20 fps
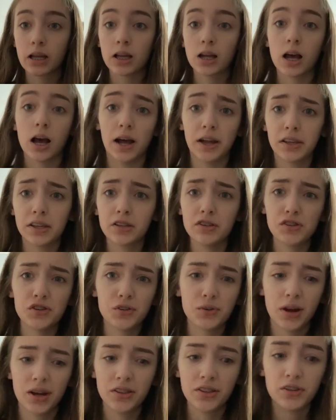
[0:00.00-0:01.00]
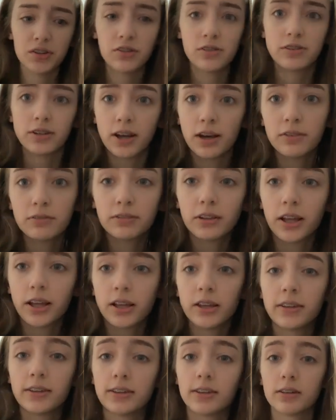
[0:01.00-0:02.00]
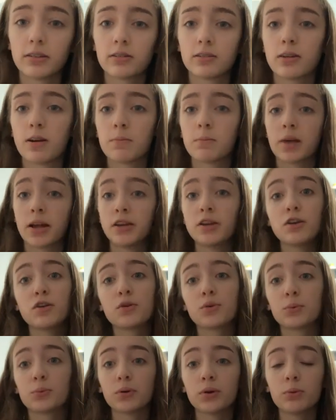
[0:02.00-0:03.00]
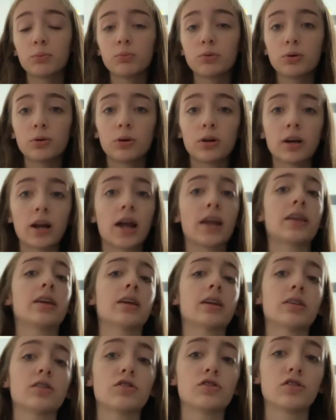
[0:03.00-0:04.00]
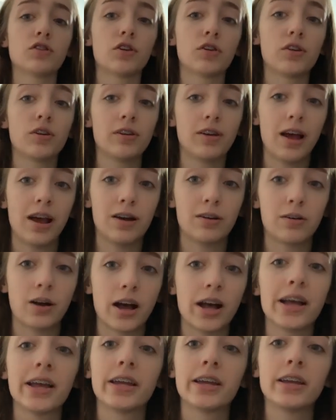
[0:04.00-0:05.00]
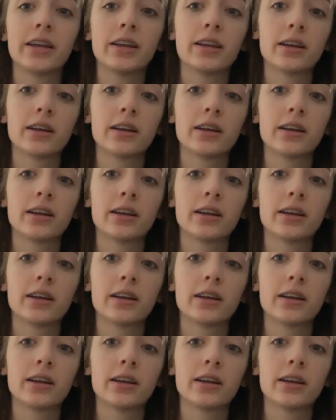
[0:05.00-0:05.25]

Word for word: i can do other stuff like my new room tour, I can show you how I